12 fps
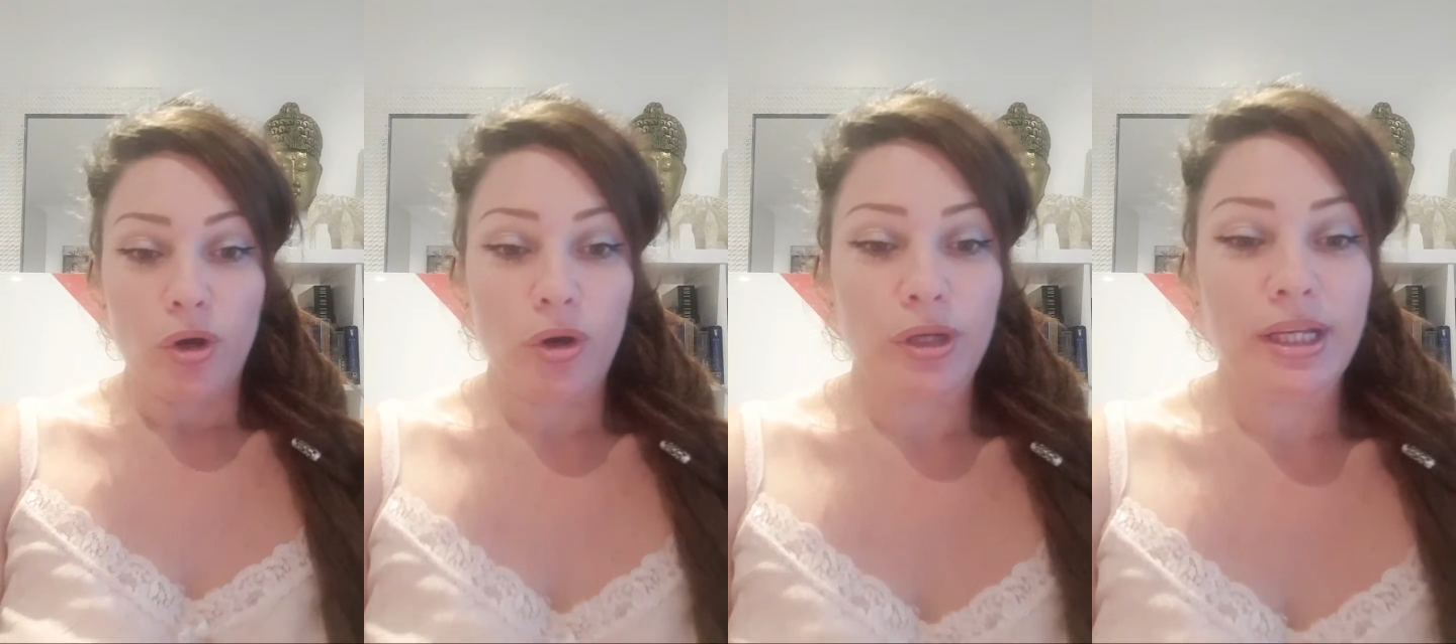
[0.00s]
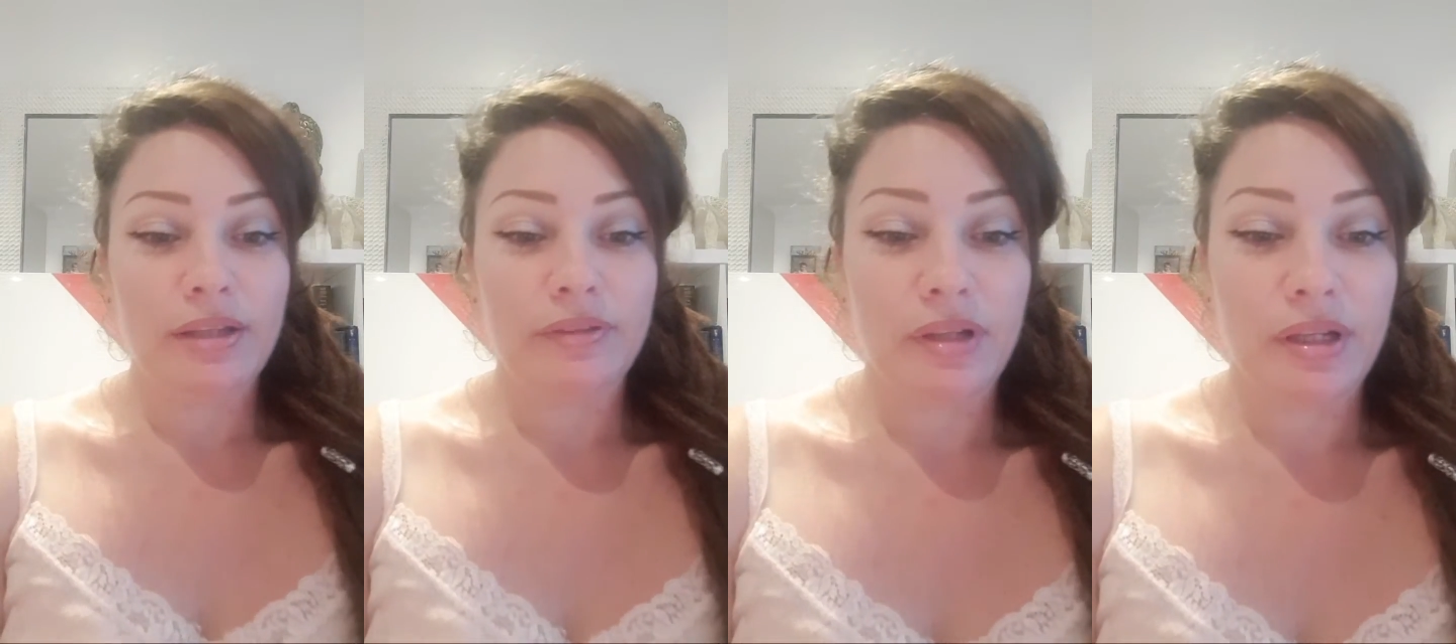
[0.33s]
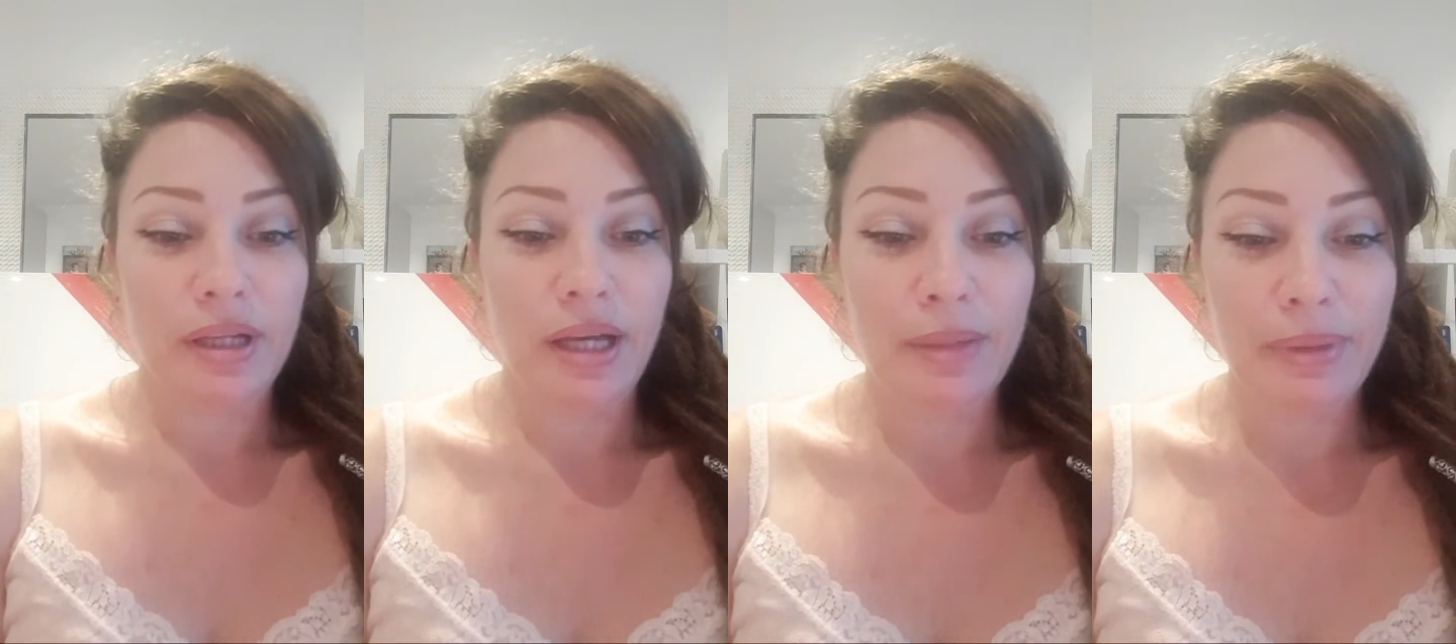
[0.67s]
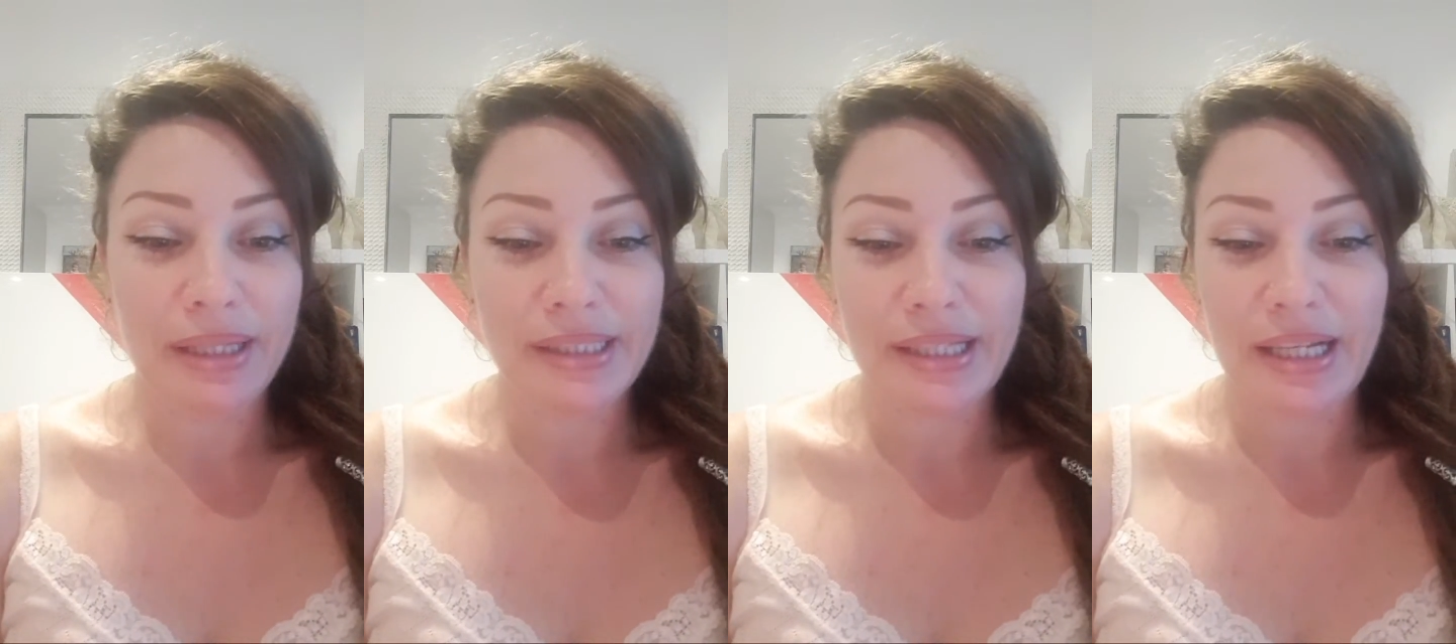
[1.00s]
on either. Hi
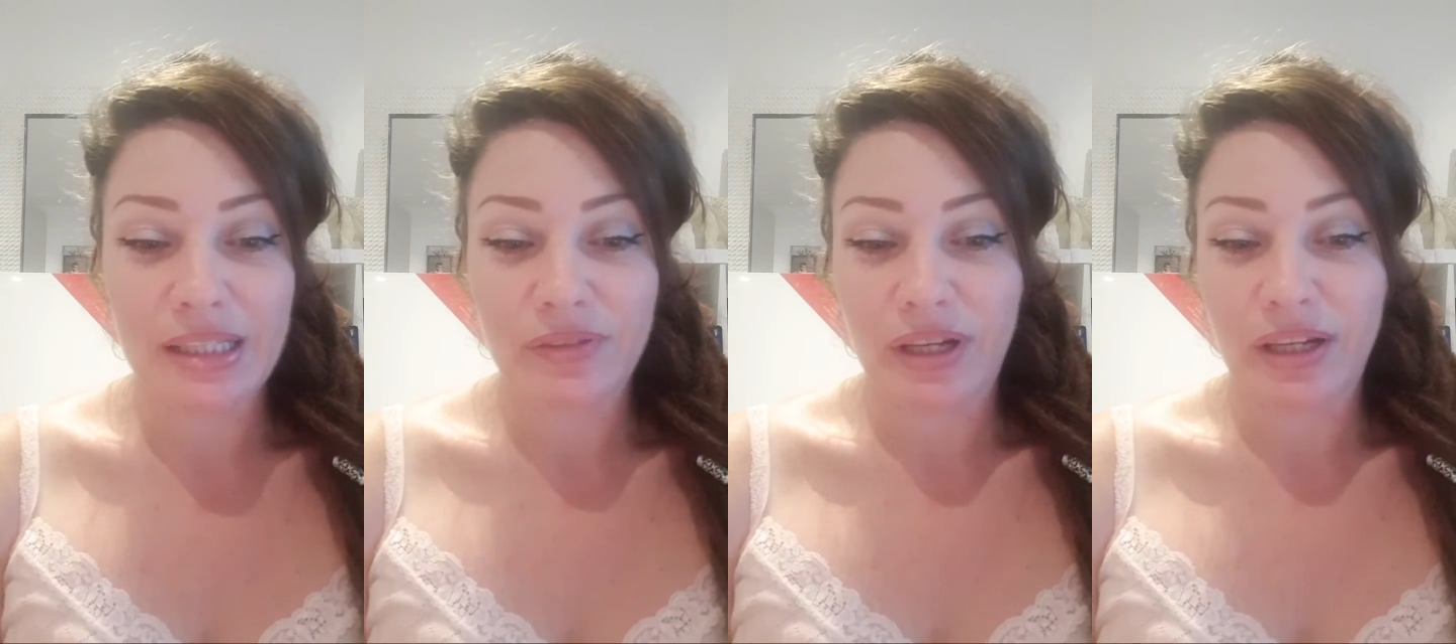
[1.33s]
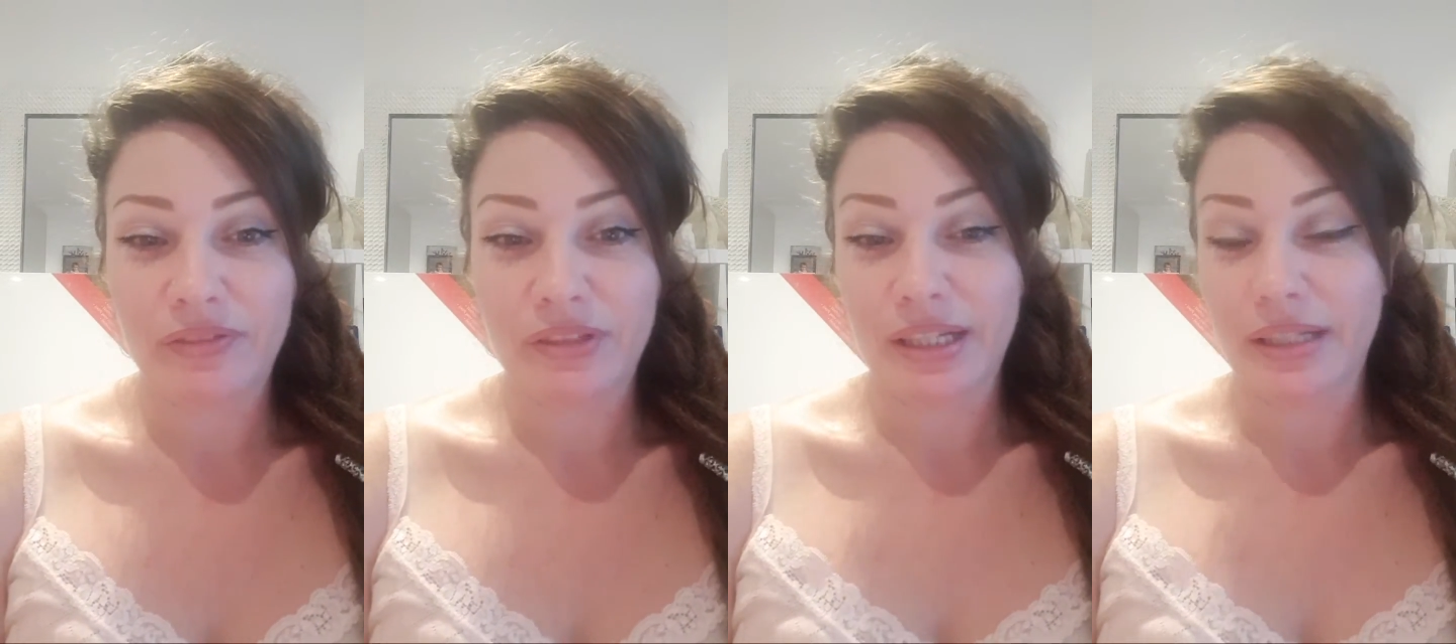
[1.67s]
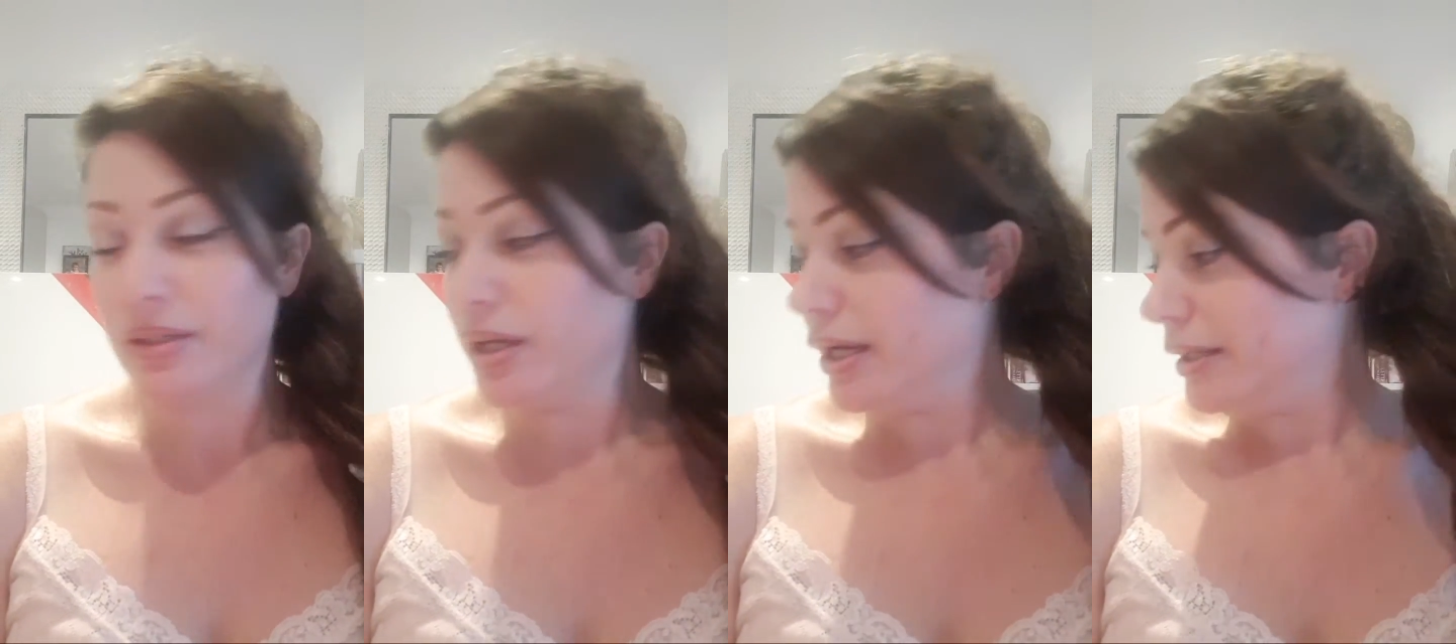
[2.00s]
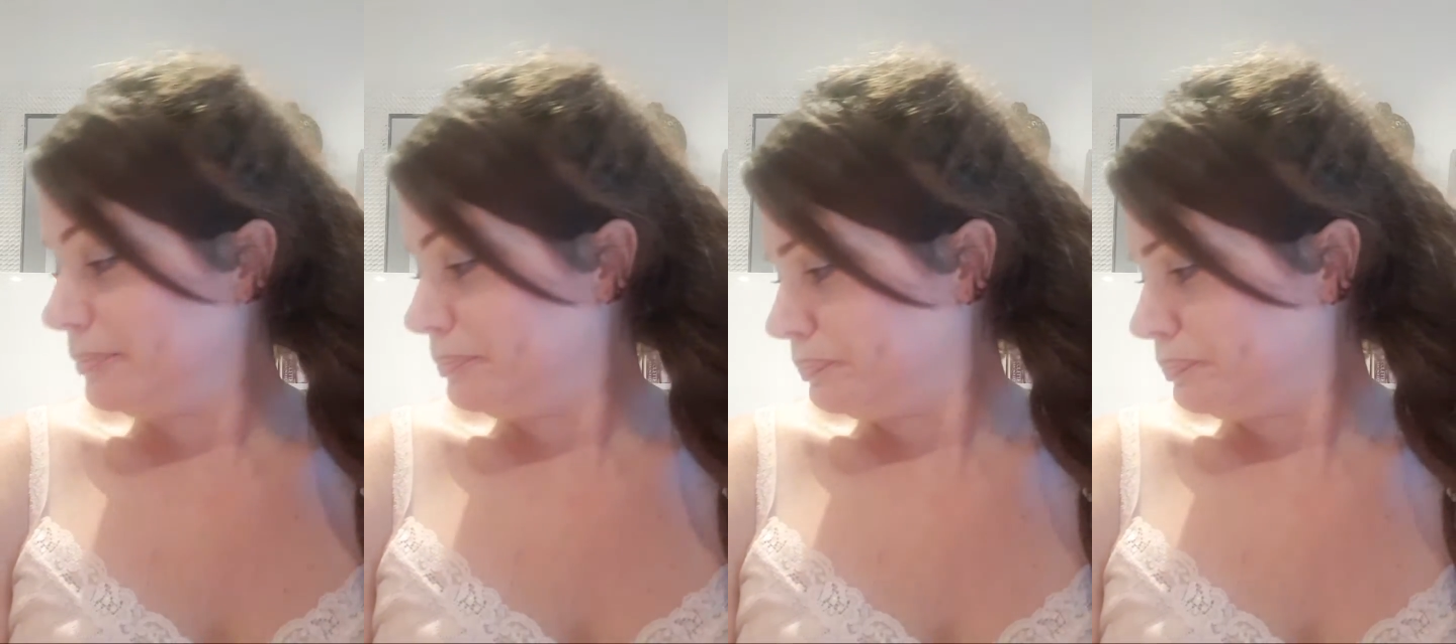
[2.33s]
my skies 5D.